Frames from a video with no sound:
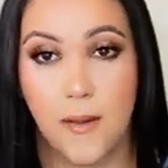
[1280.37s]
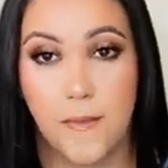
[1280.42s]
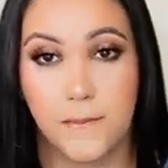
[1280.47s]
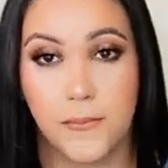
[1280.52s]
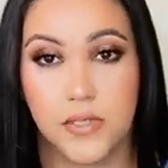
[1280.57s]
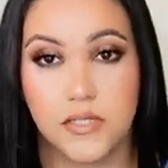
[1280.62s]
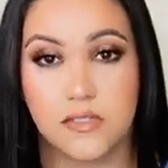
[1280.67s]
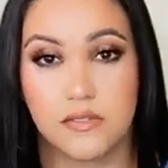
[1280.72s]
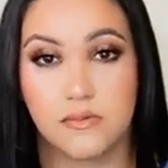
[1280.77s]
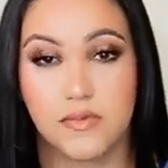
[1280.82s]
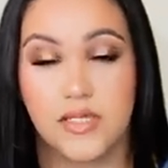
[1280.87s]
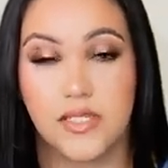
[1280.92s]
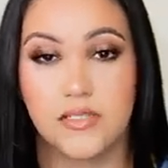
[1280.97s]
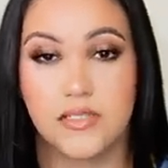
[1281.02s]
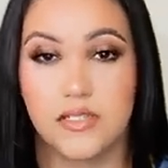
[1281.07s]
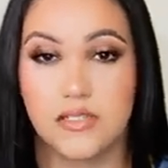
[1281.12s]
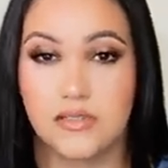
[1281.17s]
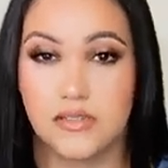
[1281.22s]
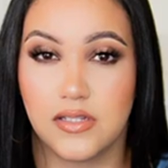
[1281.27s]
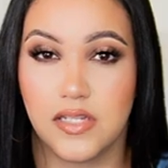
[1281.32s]
But to me, it
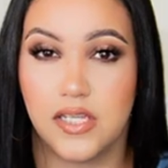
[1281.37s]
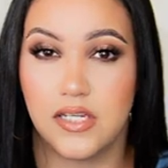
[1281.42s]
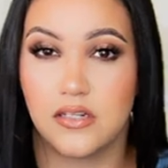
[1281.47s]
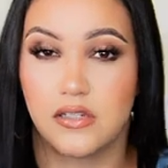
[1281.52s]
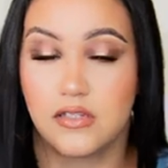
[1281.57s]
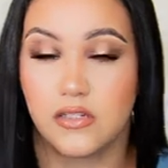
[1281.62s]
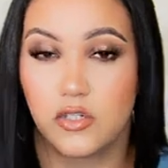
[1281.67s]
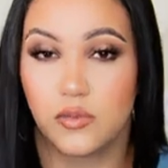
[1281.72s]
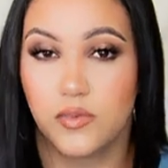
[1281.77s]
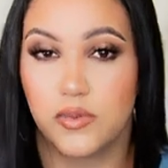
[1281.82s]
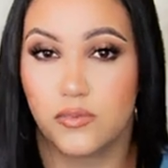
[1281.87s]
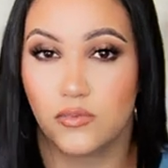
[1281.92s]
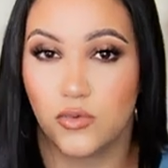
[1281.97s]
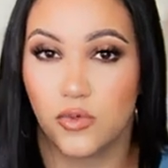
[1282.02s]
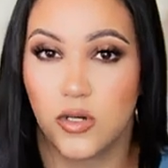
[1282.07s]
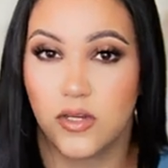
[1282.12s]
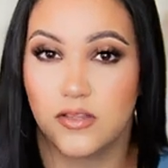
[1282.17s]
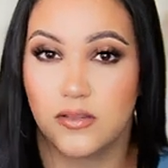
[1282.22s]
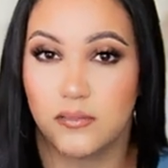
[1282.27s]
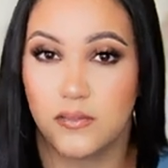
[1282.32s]
does lean a little bit
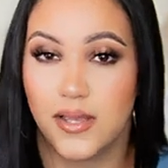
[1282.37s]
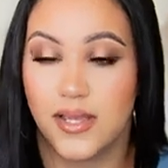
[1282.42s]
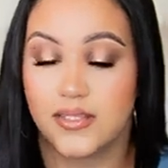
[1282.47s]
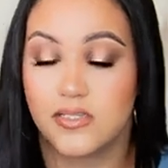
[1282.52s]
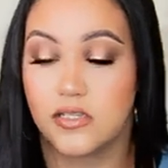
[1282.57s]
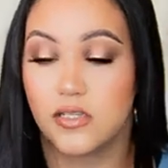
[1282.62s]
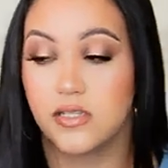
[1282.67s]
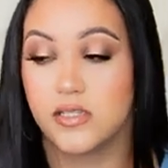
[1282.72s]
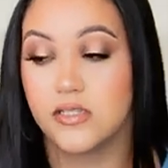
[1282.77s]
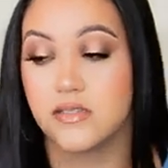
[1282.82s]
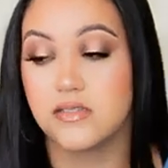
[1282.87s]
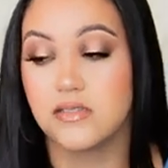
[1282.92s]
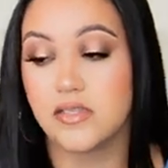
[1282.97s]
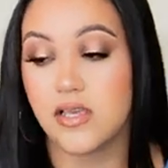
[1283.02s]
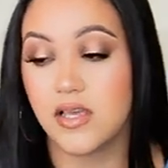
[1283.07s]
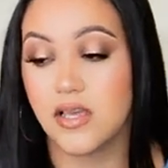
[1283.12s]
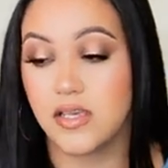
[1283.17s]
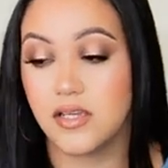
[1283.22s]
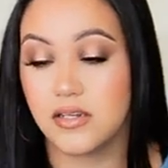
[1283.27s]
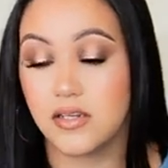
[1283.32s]
more on the masculine
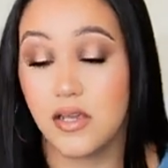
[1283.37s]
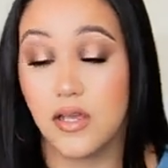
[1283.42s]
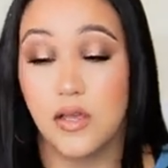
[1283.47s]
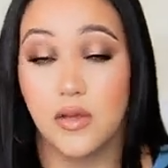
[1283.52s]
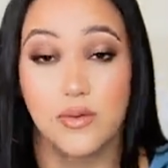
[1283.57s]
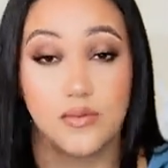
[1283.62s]
side.